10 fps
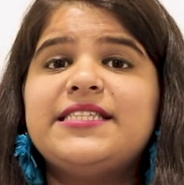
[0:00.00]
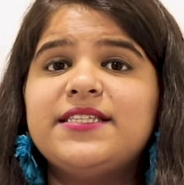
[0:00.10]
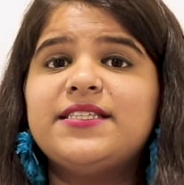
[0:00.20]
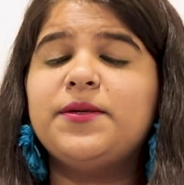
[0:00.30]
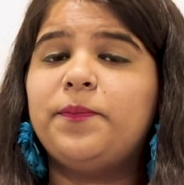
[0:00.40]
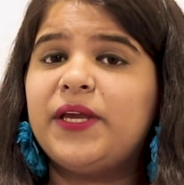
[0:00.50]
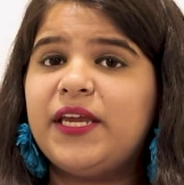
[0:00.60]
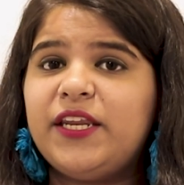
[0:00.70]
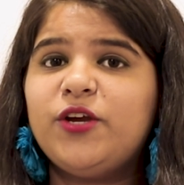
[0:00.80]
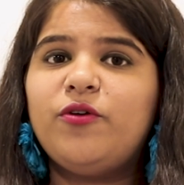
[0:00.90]
Since the
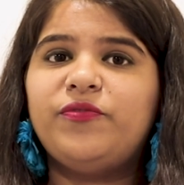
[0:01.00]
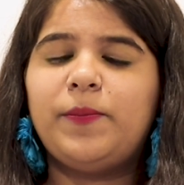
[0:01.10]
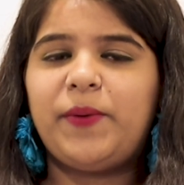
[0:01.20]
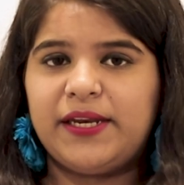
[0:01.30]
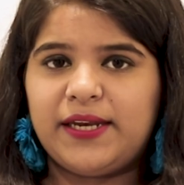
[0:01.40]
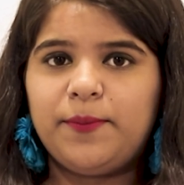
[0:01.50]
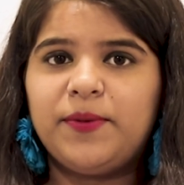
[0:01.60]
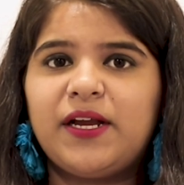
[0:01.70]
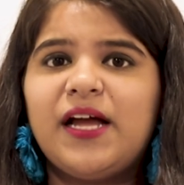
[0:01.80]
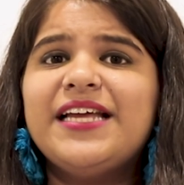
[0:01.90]
beginning of the
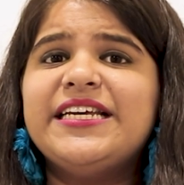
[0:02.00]
pandemic,